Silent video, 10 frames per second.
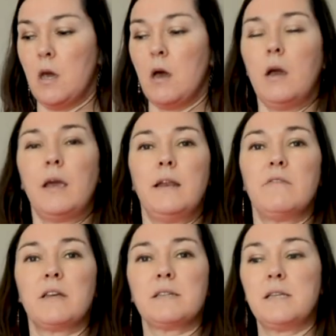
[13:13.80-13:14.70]
Again,
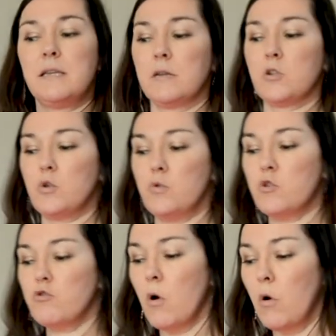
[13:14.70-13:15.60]
if that's a little too
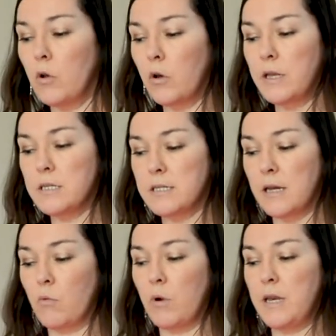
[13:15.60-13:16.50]
strong, you're going to
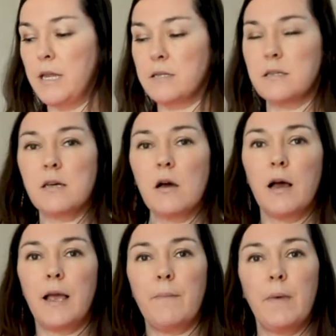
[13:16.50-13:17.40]
take one knee at a
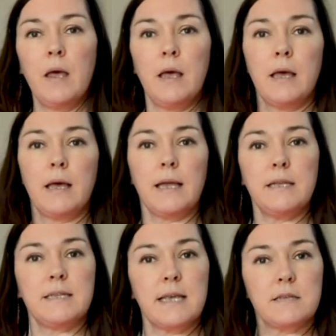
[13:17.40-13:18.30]
time
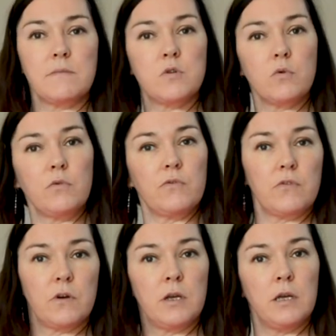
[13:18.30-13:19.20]
and take some sort of